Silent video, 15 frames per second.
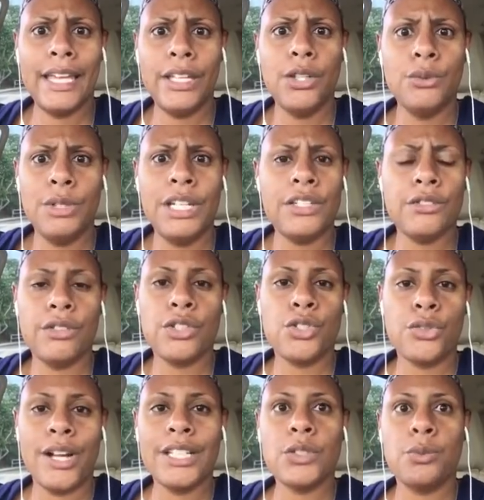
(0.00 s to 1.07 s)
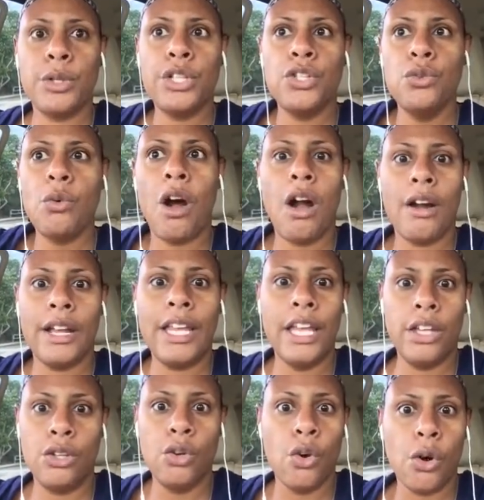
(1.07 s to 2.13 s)
you need to address when you are
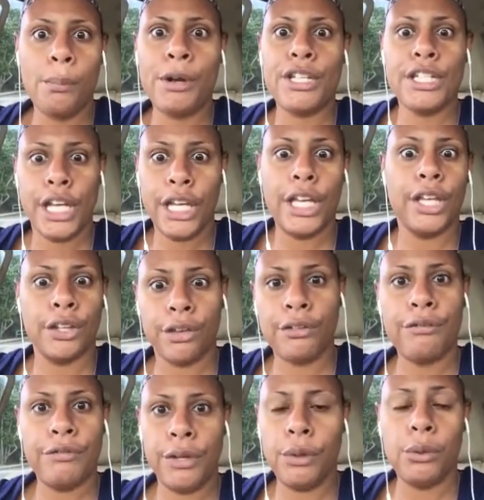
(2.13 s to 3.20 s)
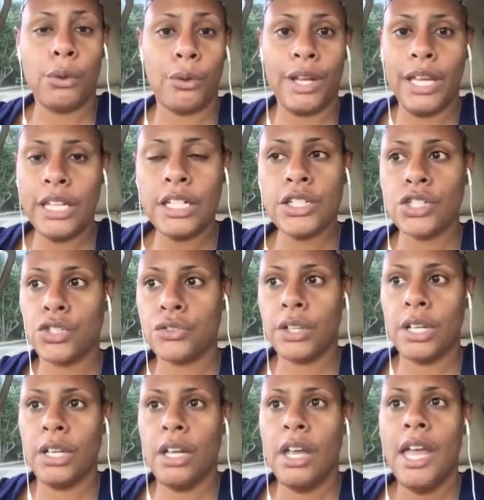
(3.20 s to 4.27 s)
in your particular field or
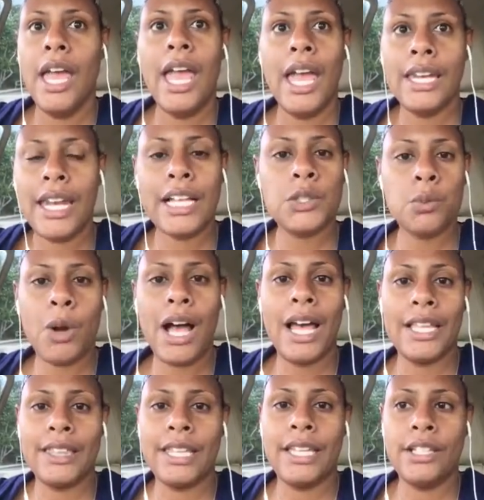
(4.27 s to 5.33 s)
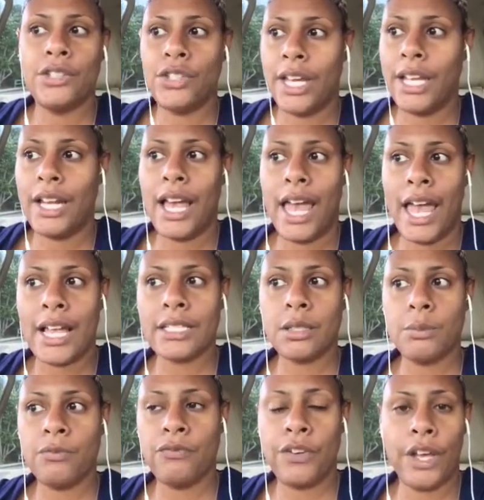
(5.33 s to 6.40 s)
industry. And that's why I think Jada had
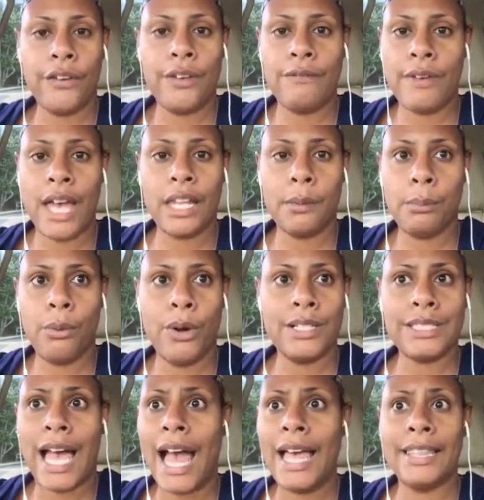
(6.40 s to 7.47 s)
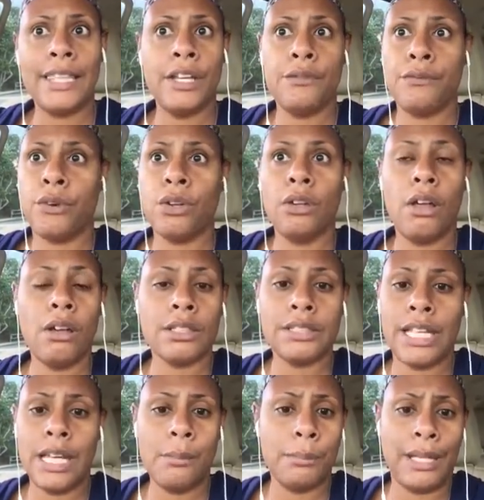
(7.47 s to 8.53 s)
some very valid points. I think for a long
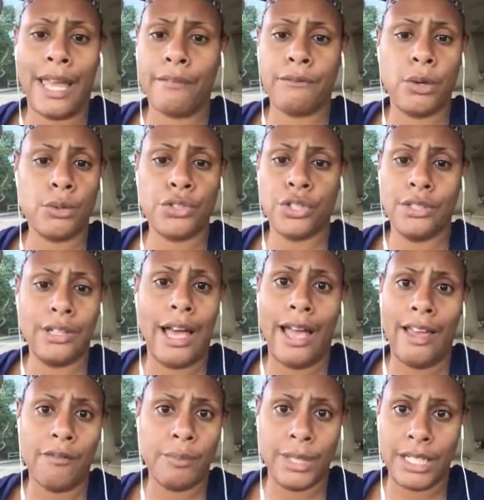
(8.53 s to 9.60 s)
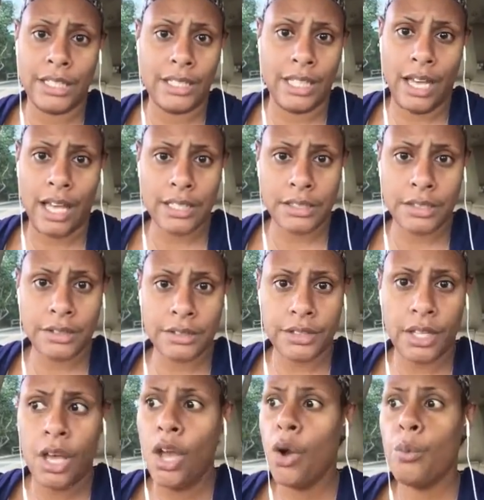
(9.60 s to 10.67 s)
time, black folks should not have been at the Oscars.
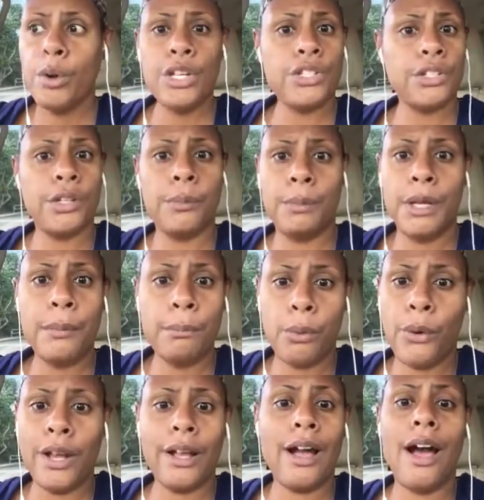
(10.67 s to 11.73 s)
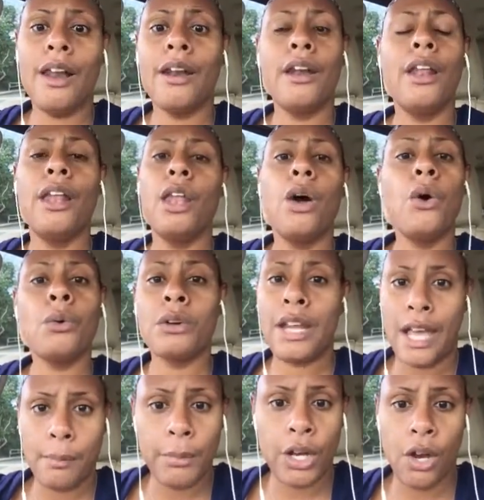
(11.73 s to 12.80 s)
We should have been boycotted a long
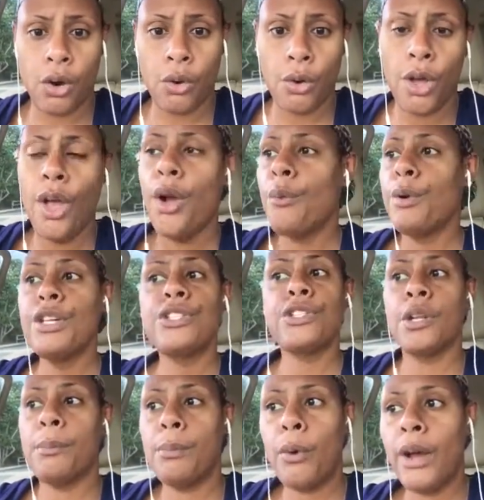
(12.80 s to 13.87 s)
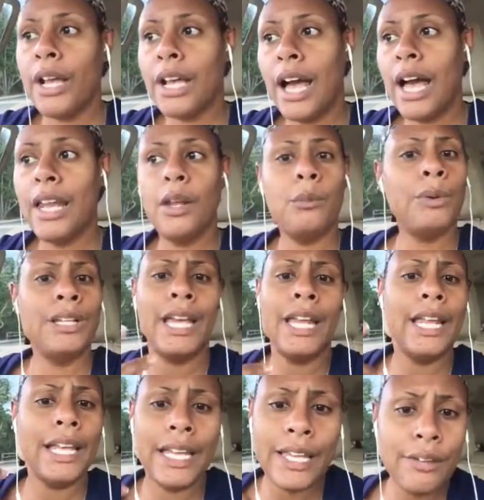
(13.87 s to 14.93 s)
time ago. We should have boycotted when they
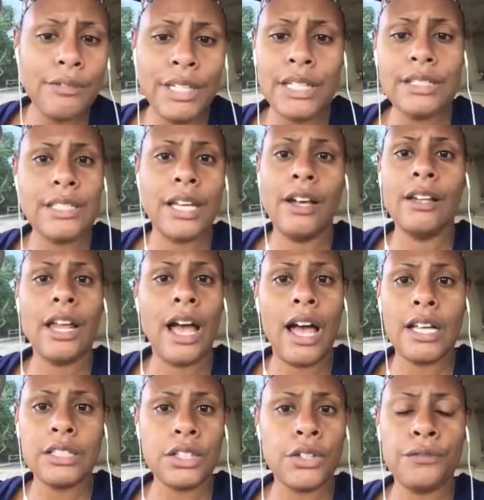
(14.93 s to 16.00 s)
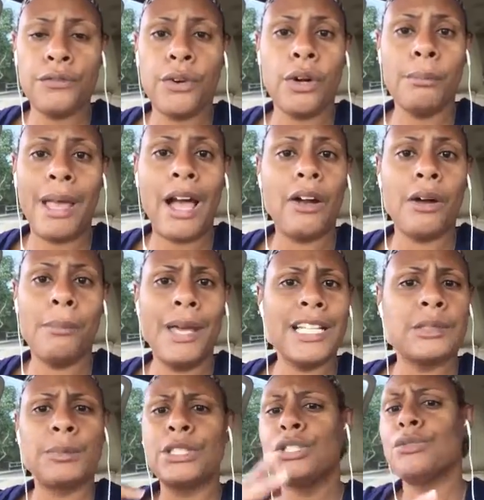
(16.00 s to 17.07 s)
didn't give Denzel the Oscar for Malcolm
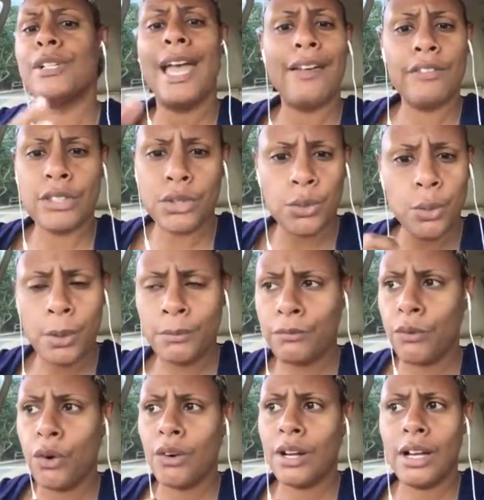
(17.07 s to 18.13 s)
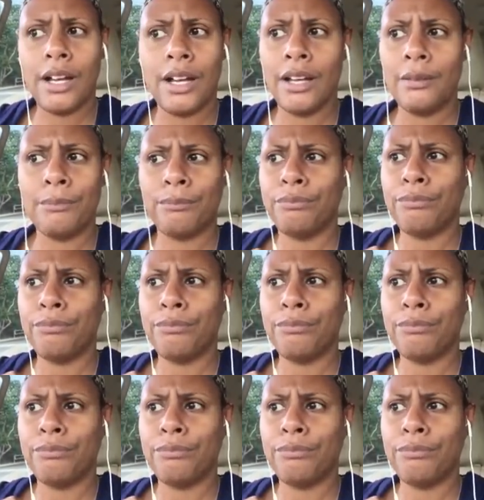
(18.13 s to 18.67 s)
X, but you gave it to him for